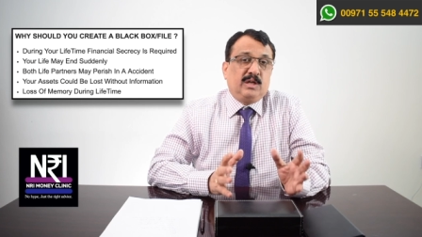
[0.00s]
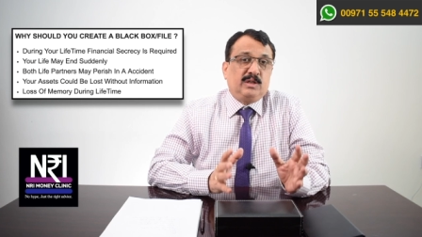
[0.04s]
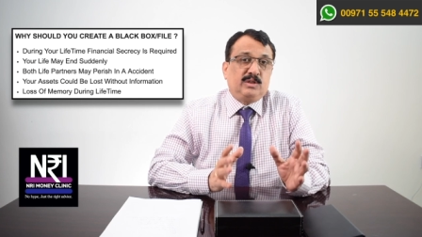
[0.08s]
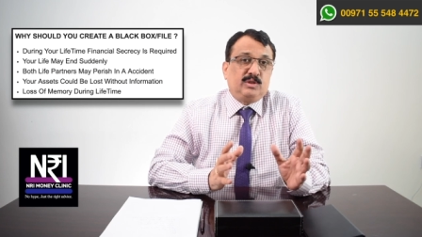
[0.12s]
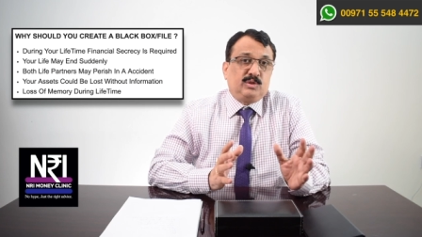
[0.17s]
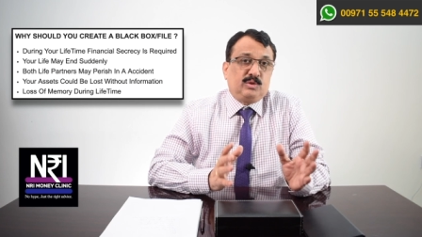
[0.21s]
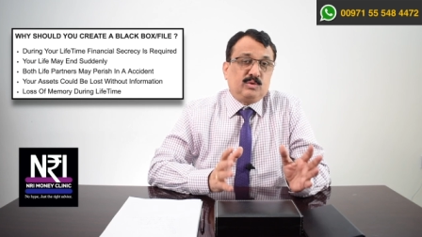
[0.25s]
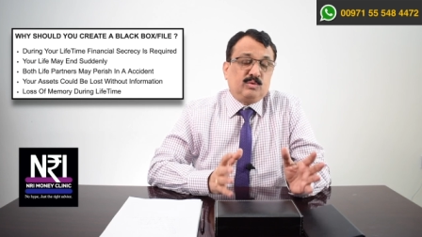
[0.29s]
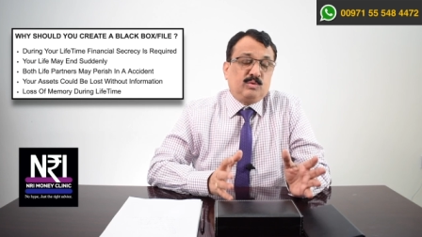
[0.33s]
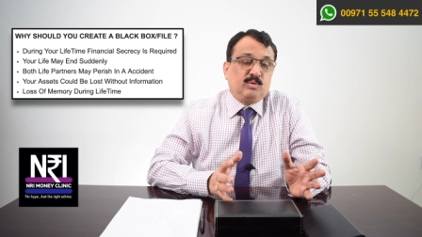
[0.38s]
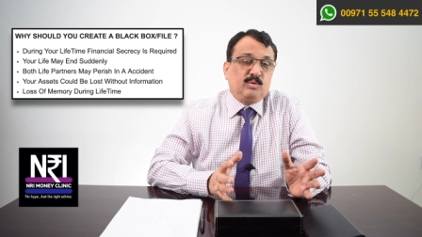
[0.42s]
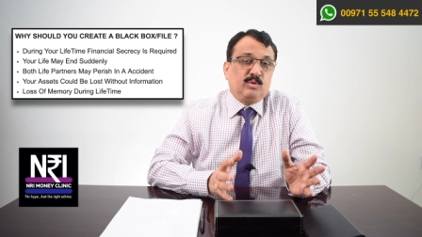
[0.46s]

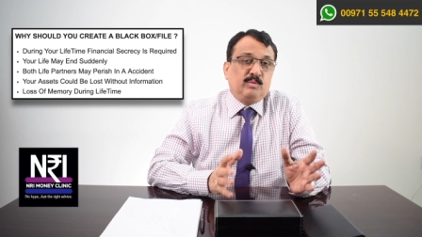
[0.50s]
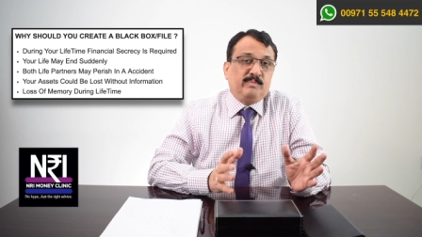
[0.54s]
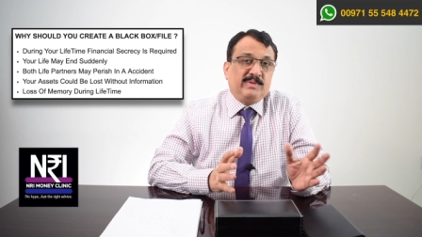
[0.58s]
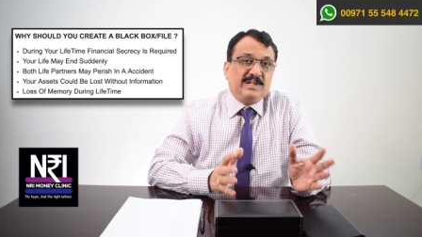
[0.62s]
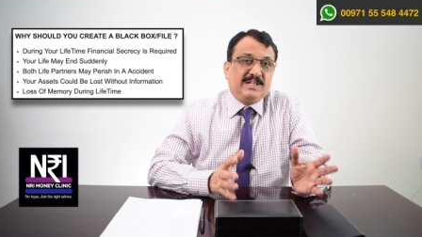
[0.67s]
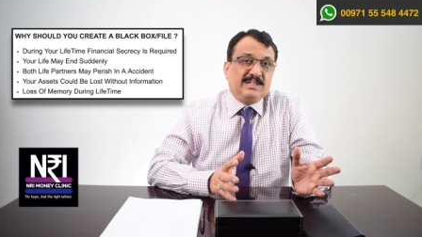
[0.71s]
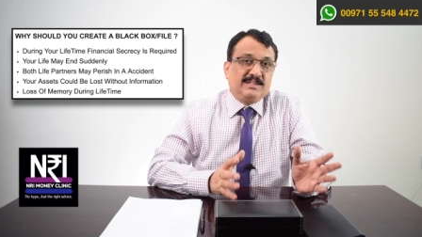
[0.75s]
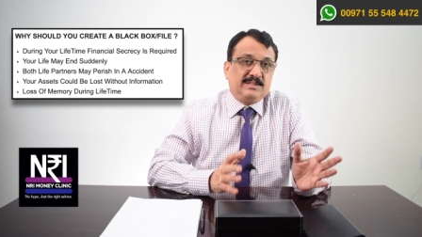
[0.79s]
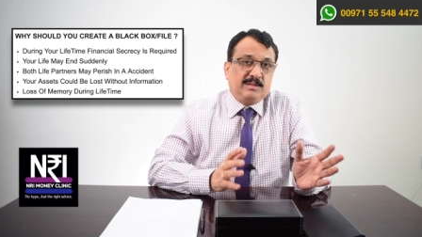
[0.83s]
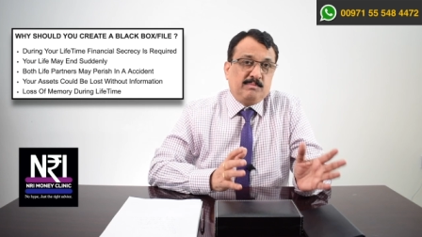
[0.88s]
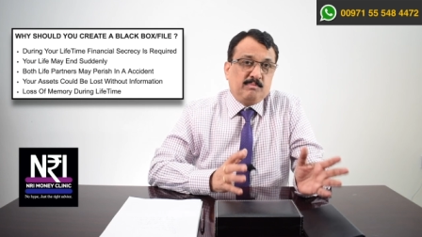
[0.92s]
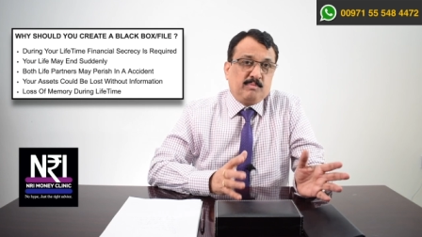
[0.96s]
to whom it
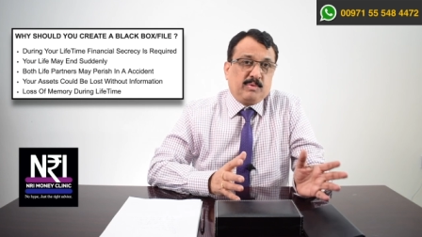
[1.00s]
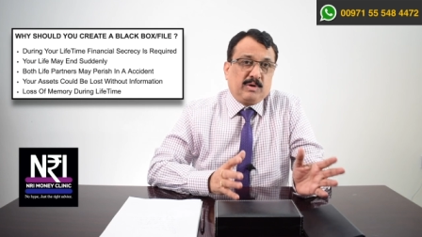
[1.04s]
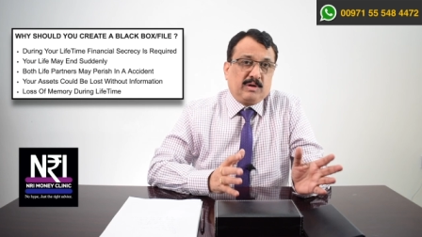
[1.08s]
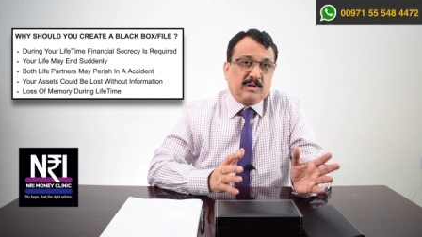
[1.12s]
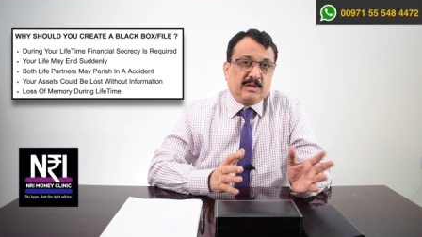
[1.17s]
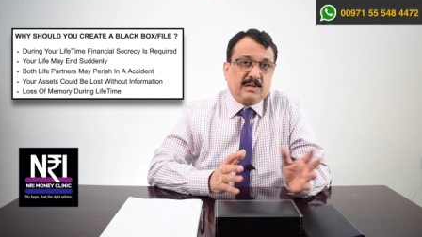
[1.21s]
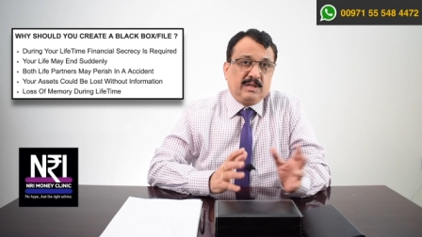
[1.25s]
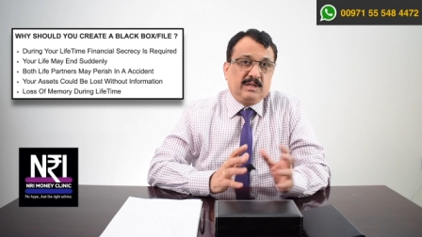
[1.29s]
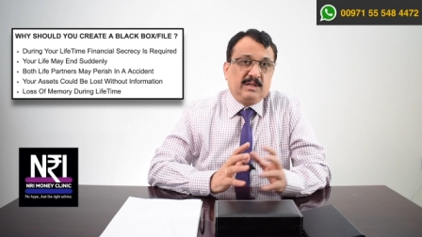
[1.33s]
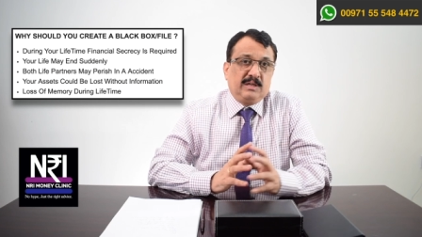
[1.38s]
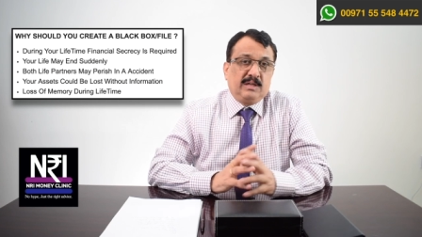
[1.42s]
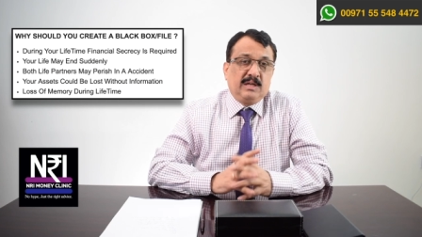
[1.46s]
is
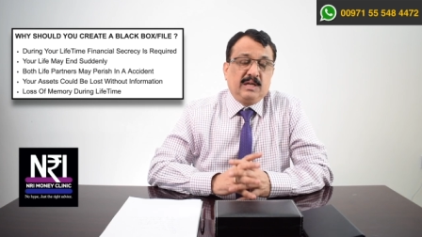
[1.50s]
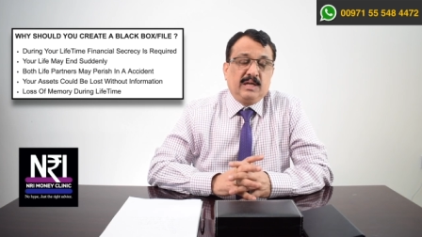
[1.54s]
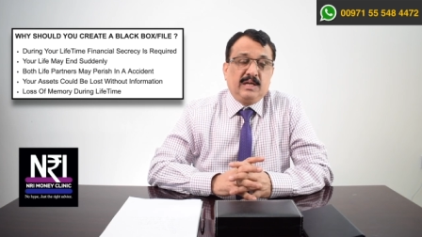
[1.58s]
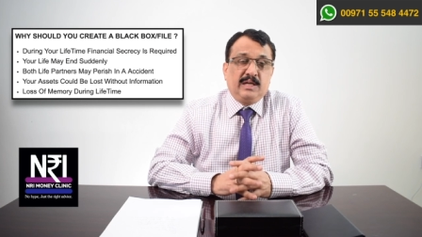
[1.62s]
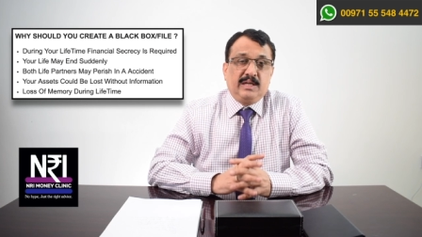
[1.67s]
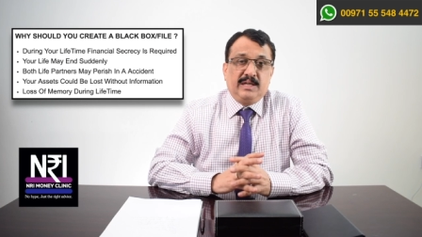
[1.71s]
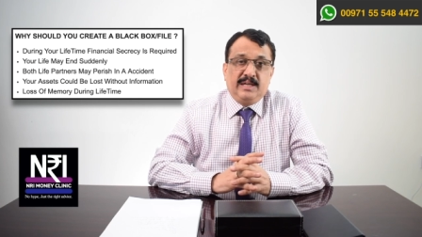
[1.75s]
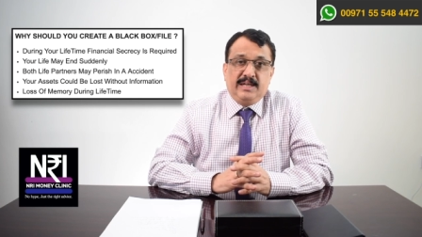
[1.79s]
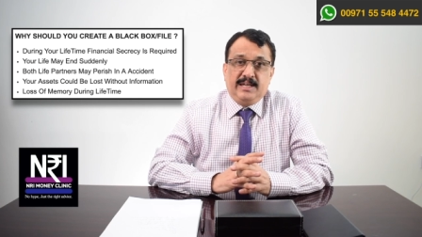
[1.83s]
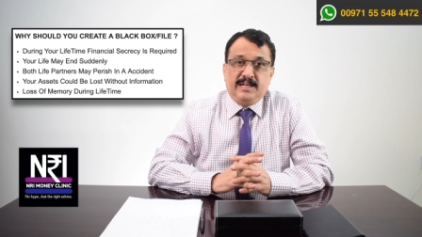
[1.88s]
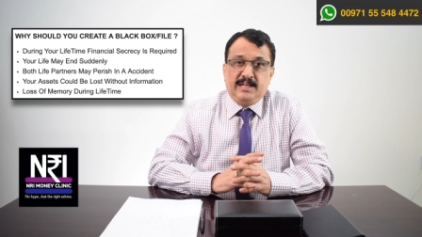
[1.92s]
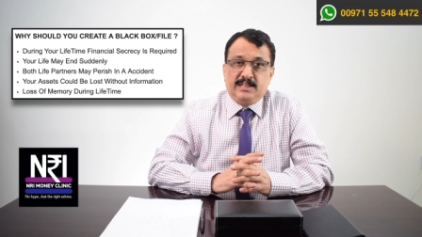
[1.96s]
important
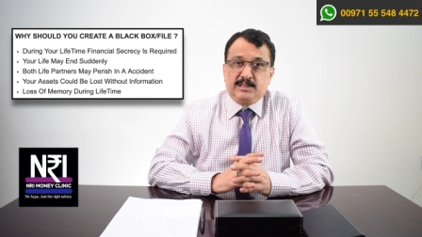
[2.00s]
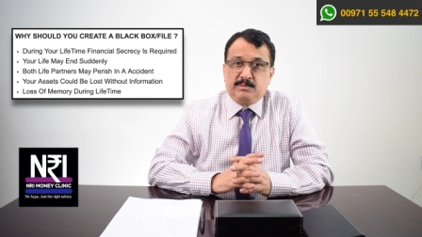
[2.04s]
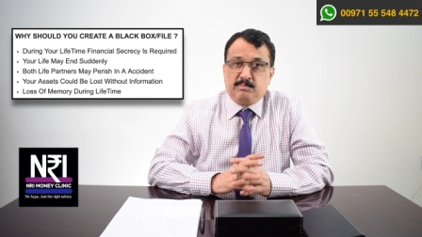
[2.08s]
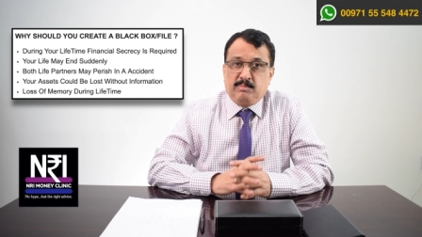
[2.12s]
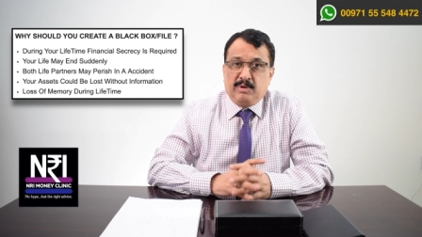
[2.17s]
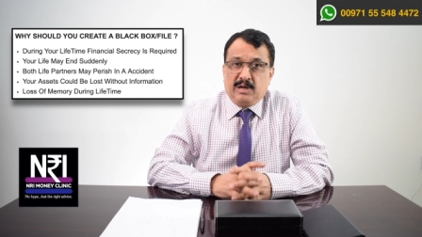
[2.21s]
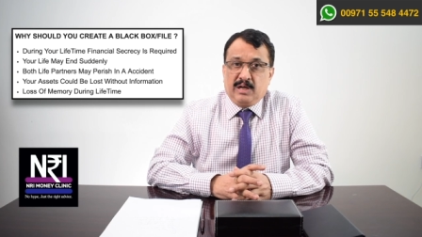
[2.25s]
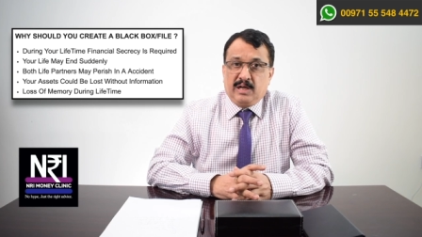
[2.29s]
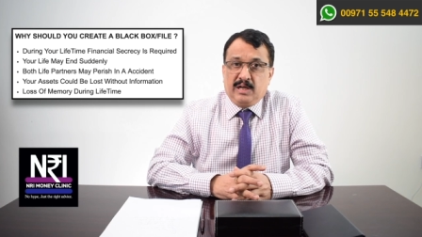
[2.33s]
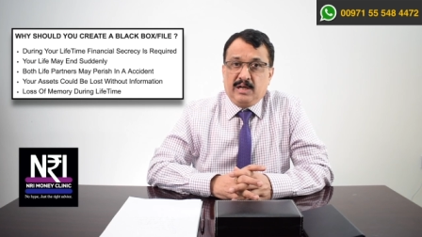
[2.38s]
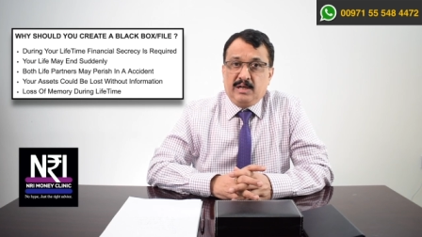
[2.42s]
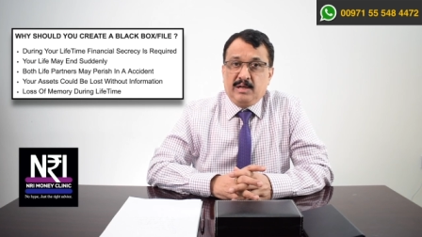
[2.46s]
is
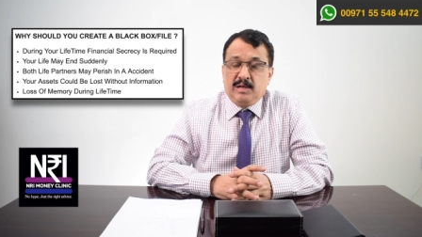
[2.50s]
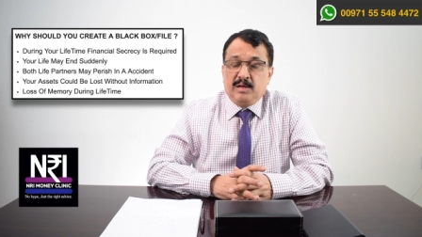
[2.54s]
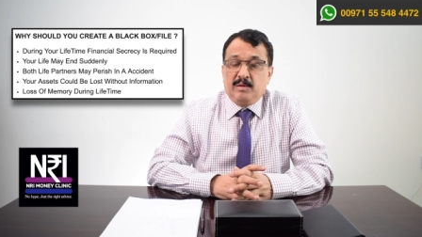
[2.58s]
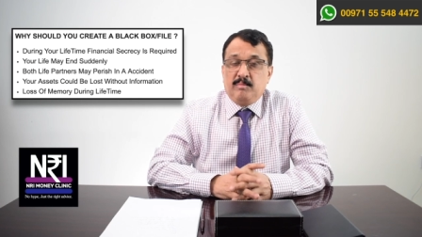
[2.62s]
by